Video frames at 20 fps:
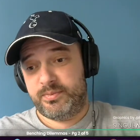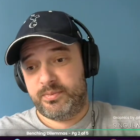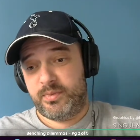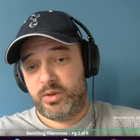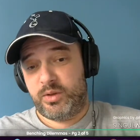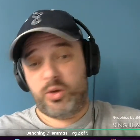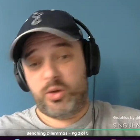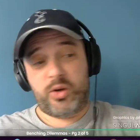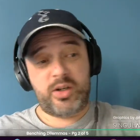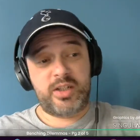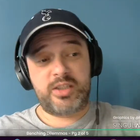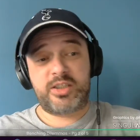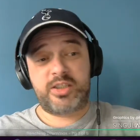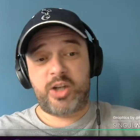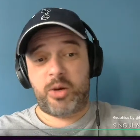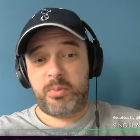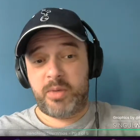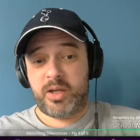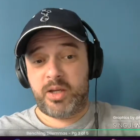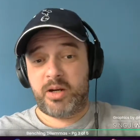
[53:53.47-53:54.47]
You're not going to
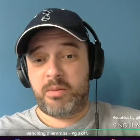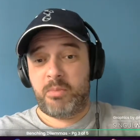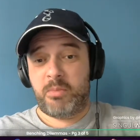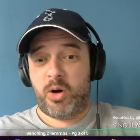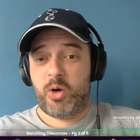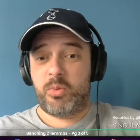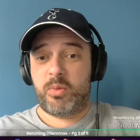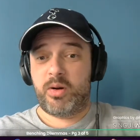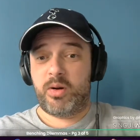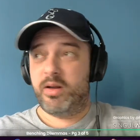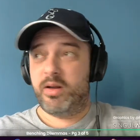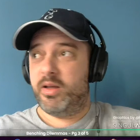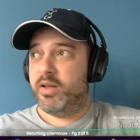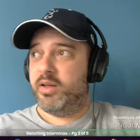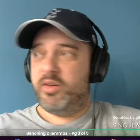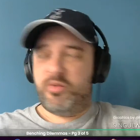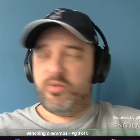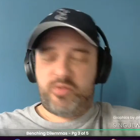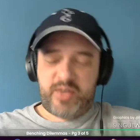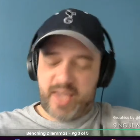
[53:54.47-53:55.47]
tell me at the moment,
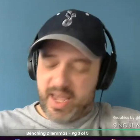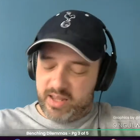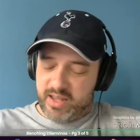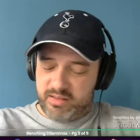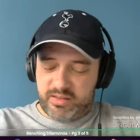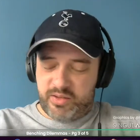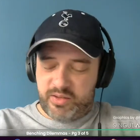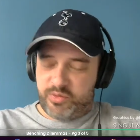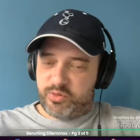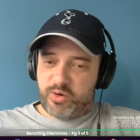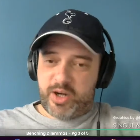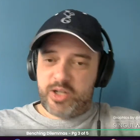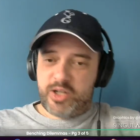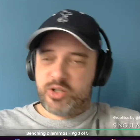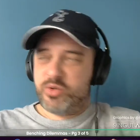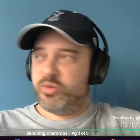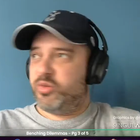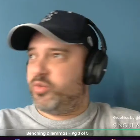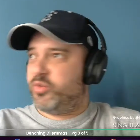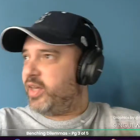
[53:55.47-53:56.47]
forget
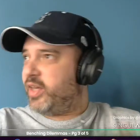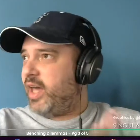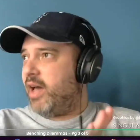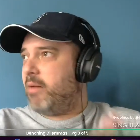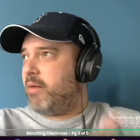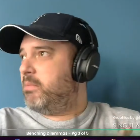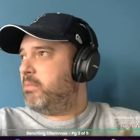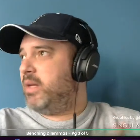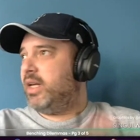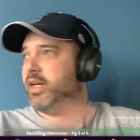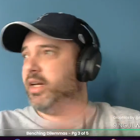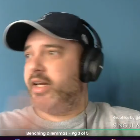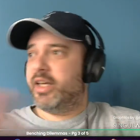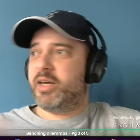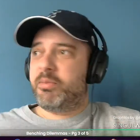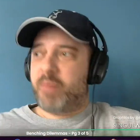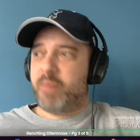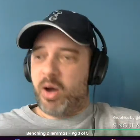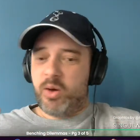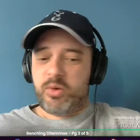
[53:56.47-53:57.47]
differentials, forget mini-league
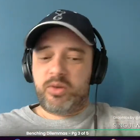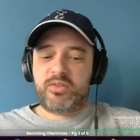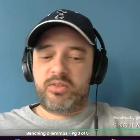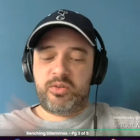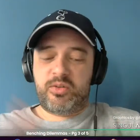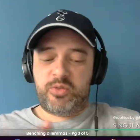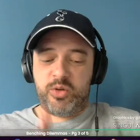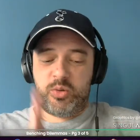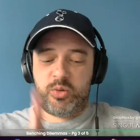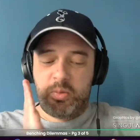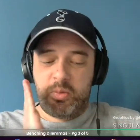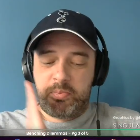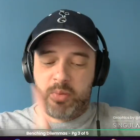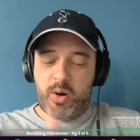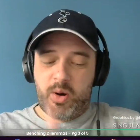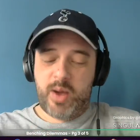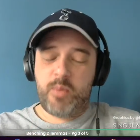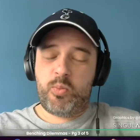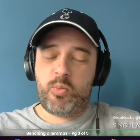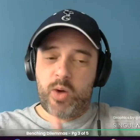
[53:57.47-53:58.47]
opponents. If you were
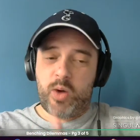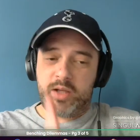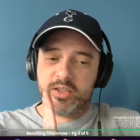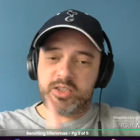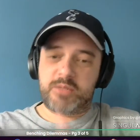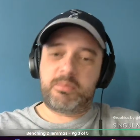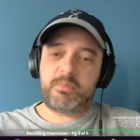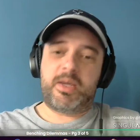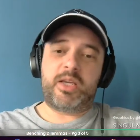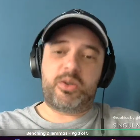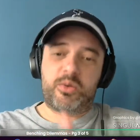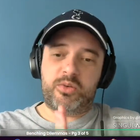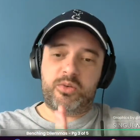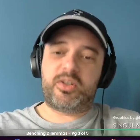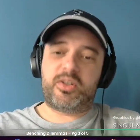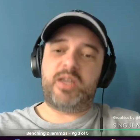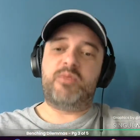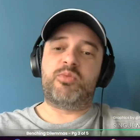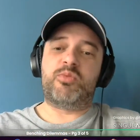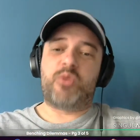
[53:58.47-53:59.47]
buying one to make your
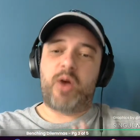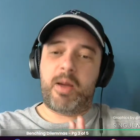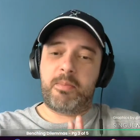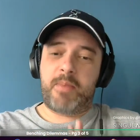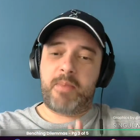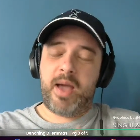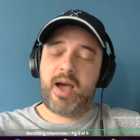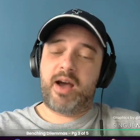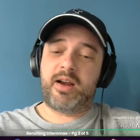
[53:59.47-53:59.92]
team right better